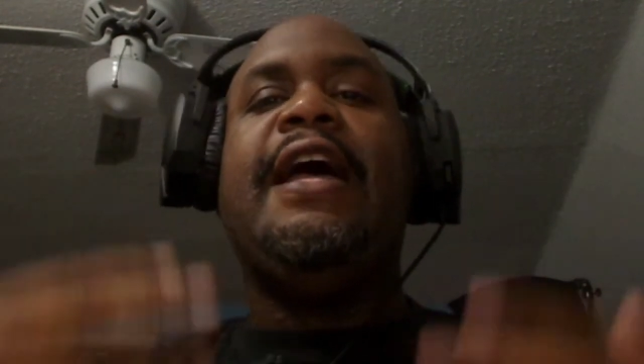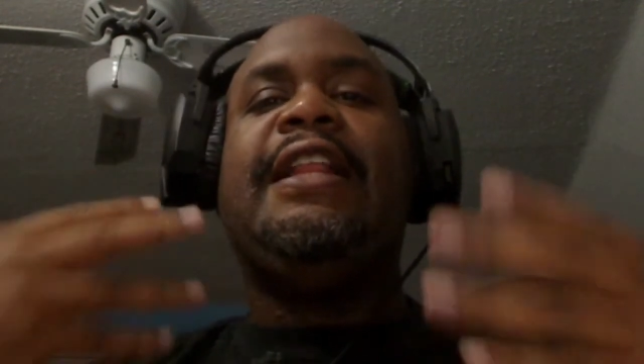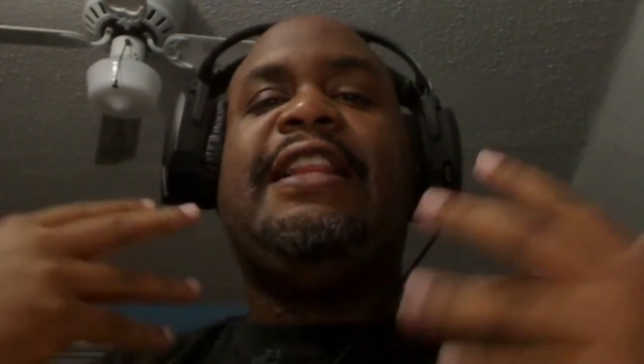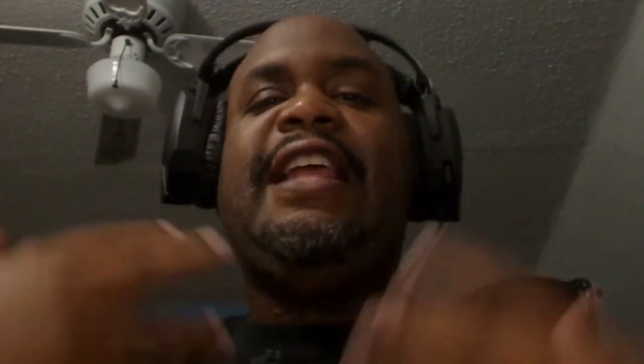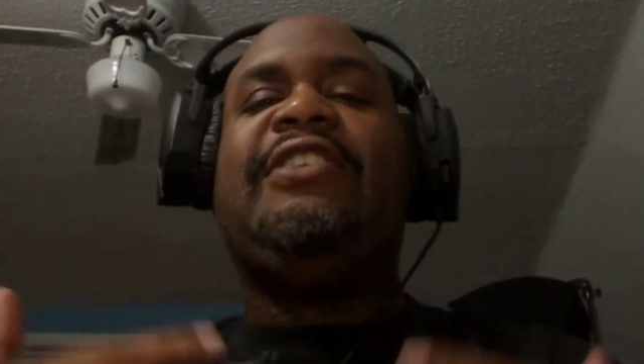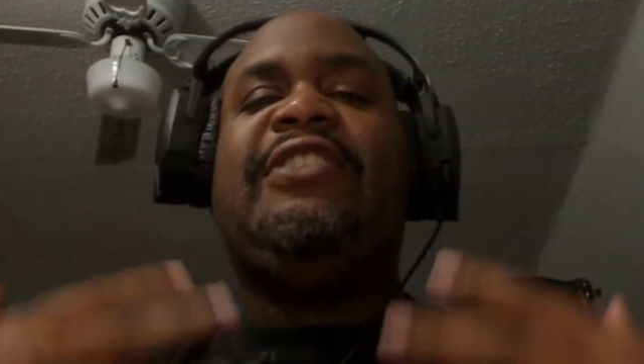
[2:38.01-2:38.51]

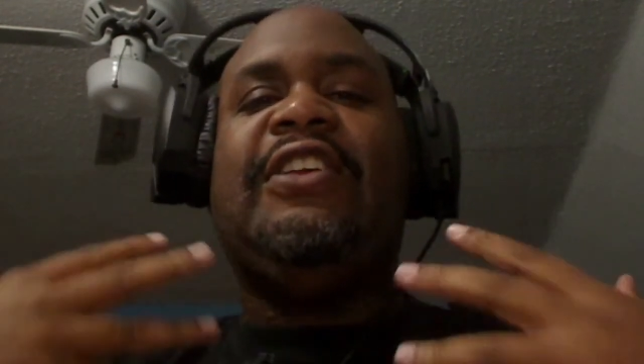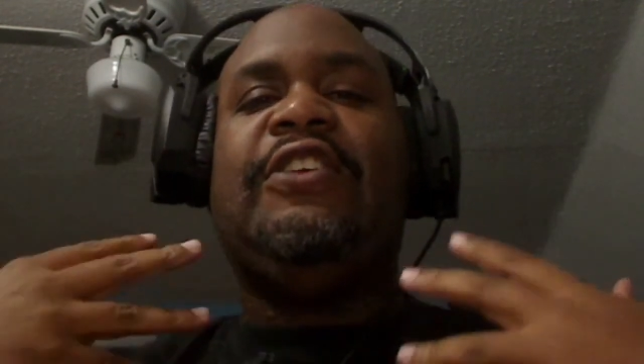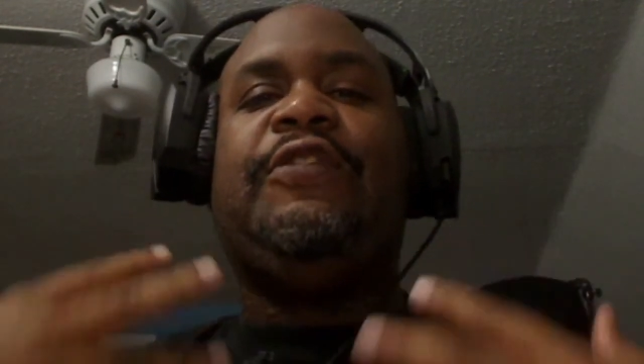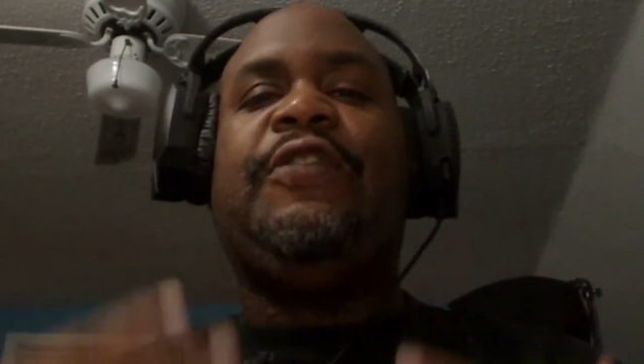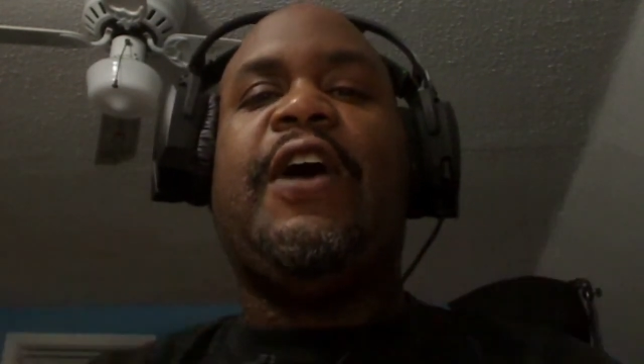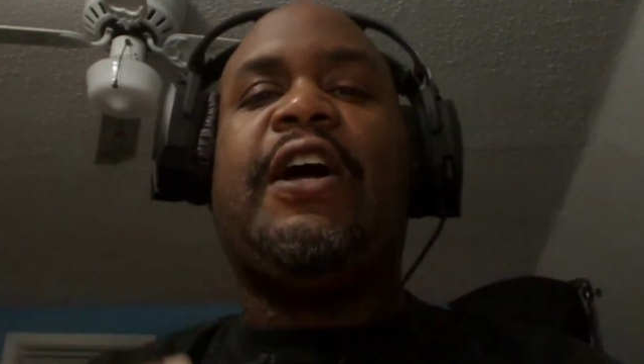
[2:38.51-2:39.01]
This is
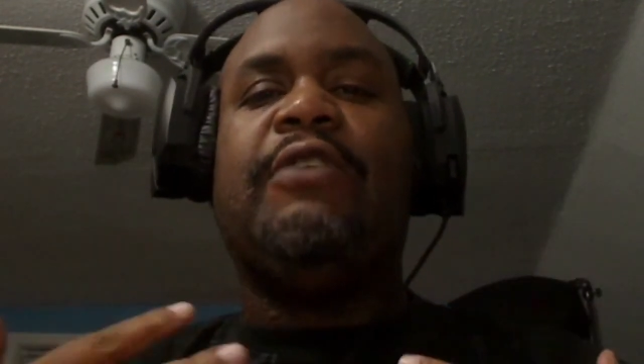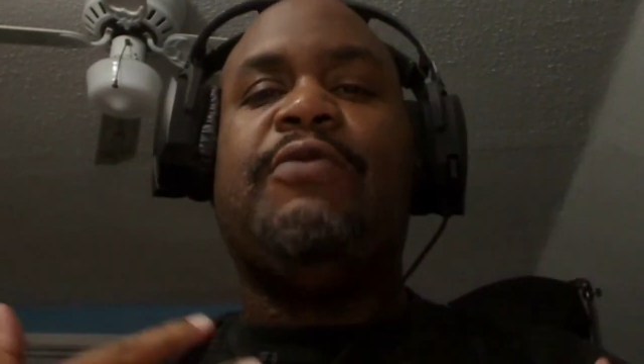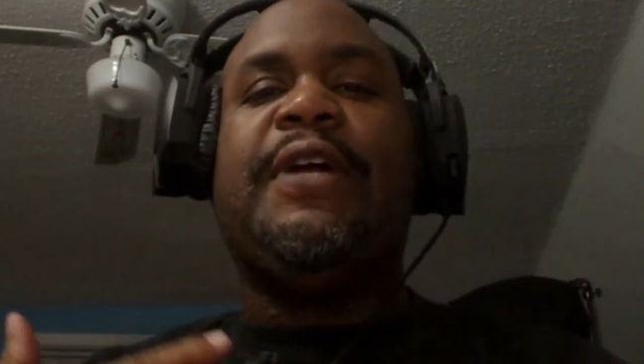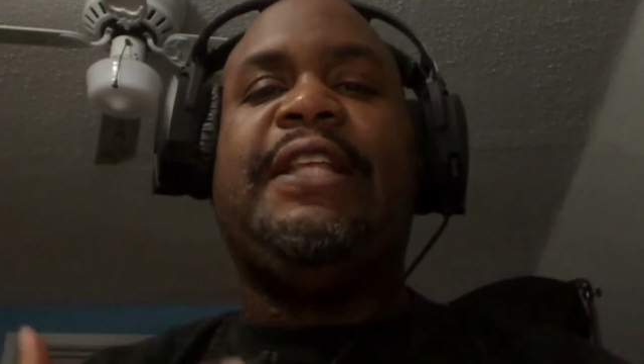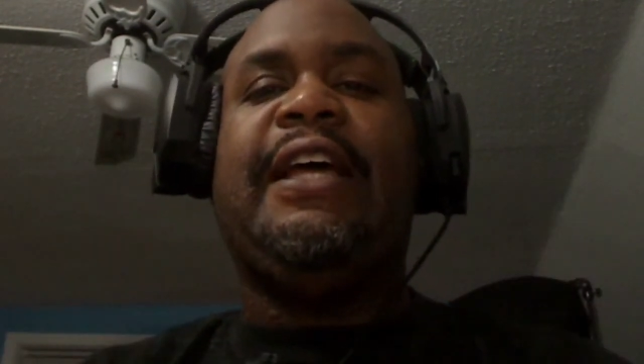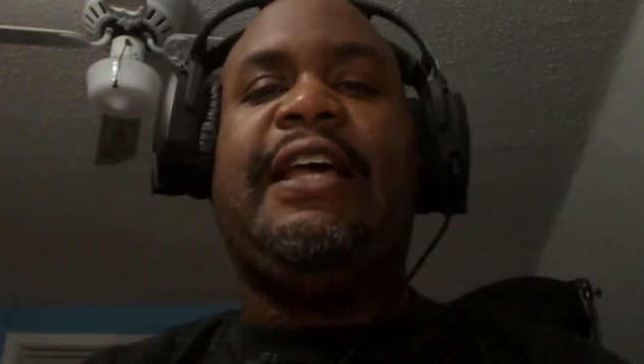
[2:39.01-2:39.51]
fucking
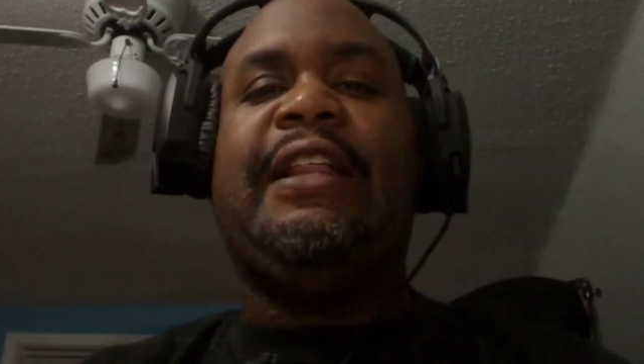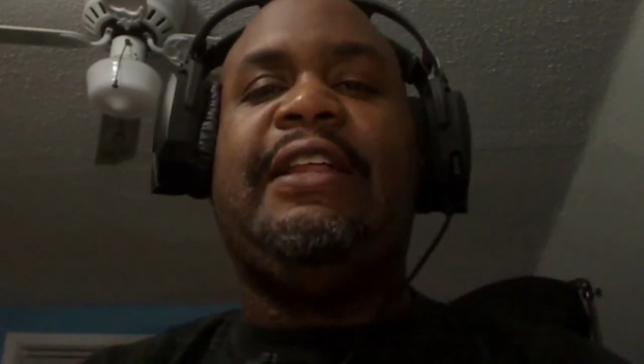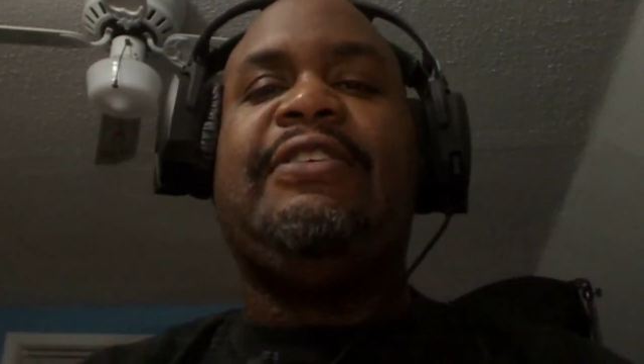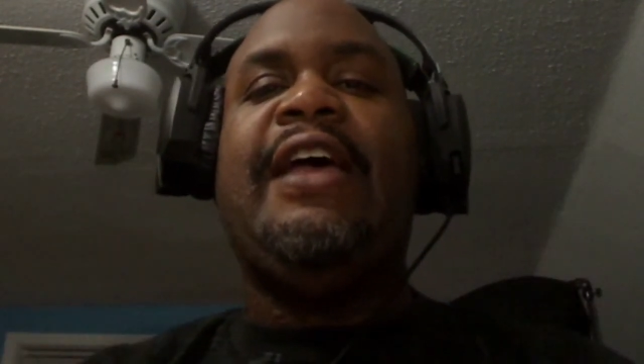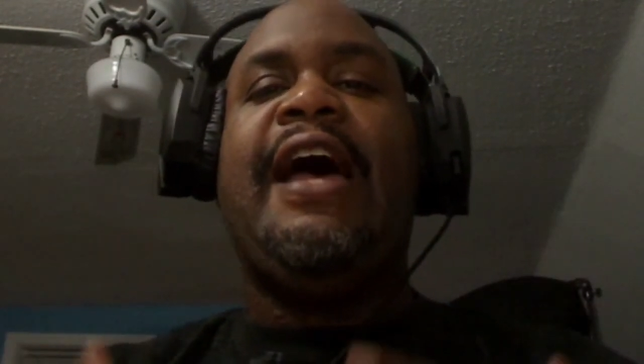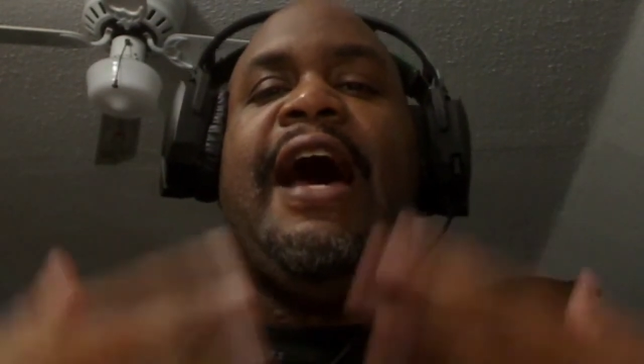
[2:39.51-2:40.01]
ridiculous.
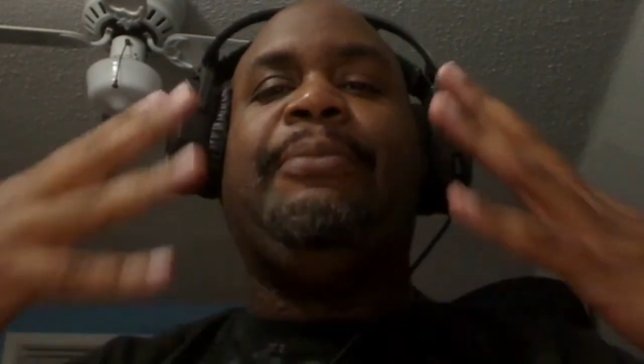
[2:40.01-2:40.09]
I'm